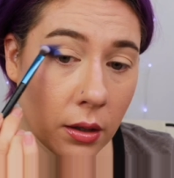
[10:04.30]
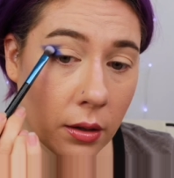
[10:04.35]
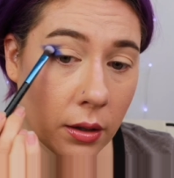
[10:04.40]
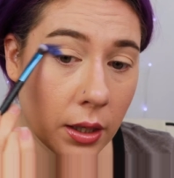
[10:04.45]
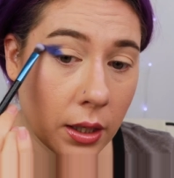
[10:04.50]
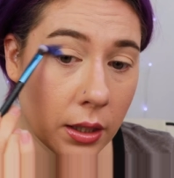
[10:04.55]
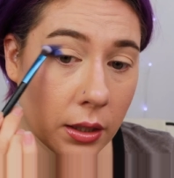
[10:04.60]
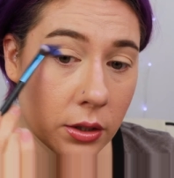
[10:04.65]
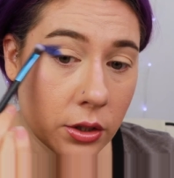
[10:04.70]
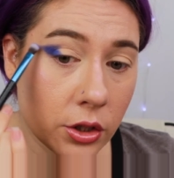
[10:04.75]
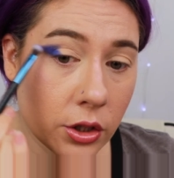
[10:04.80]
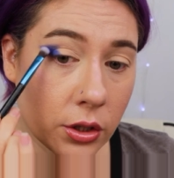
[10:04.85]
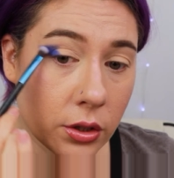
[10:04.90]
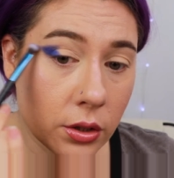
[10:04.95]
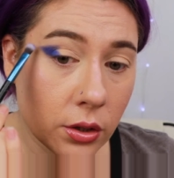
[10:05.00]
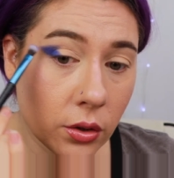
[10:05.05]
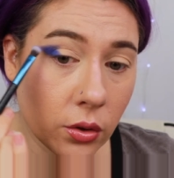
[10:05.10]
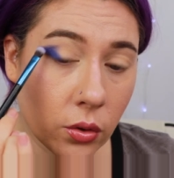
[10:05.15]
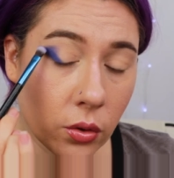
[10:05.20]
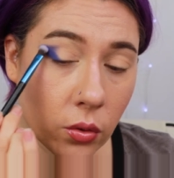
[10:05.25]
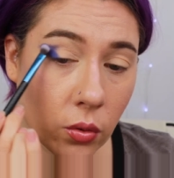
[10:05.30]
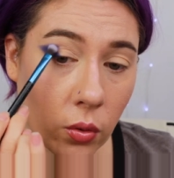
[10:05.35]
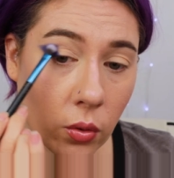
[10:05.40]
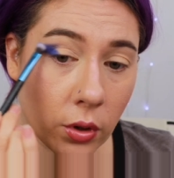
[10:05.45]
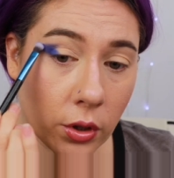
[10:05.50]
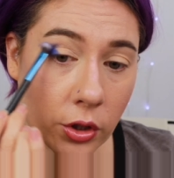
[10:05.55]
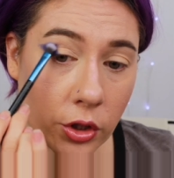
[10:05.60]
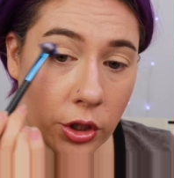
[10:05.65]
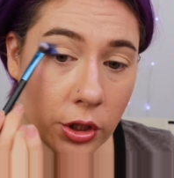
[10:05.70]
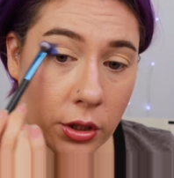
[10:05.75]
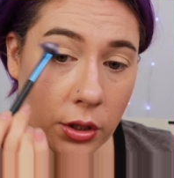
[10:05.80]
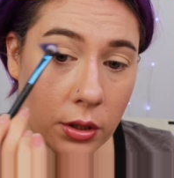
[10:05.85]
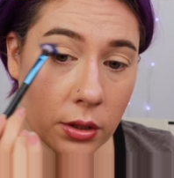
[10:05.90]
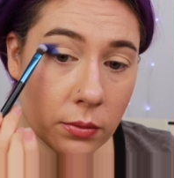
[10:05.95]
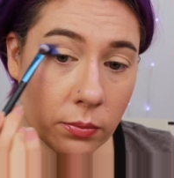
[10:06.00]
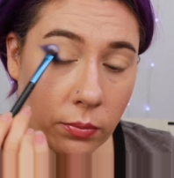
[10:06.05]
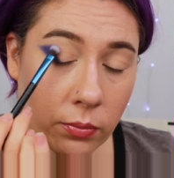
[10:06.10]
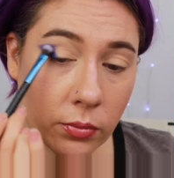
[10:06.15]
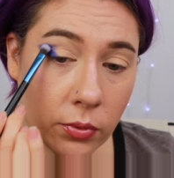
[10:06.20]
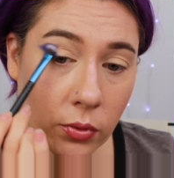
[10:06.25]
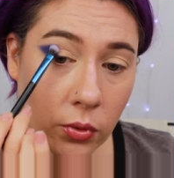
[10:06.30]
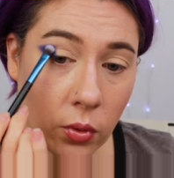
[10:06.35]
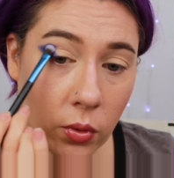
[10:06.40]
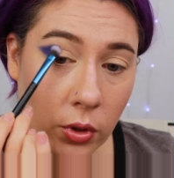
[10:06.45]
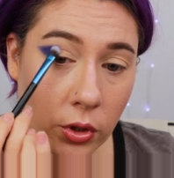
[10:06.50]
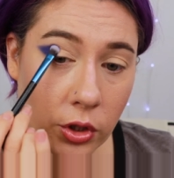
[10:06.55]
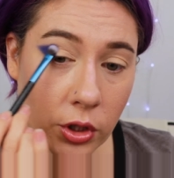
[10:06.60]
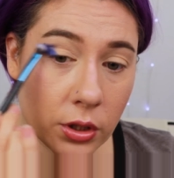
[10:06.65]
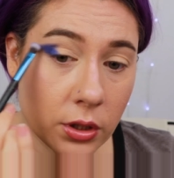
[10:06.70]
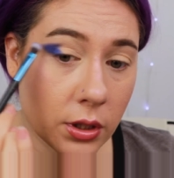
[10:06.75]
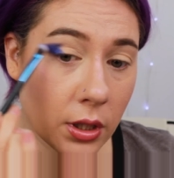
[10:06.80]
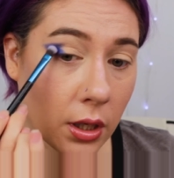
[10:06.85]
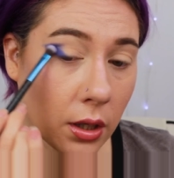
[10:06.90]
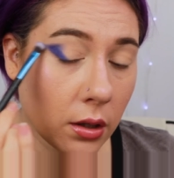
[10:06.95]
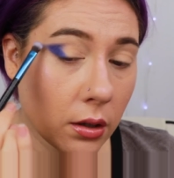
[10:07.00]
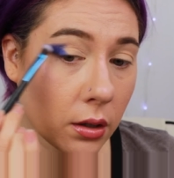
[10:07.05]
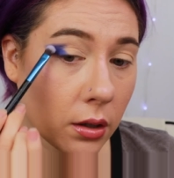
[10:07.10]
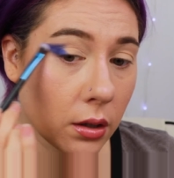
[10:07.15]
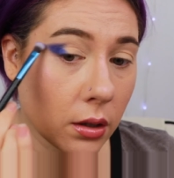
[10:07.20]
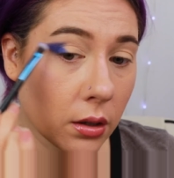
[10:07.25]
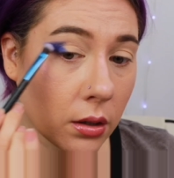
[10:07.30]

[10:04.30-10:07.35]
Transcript: That is just a gorgeous, gorgeous color.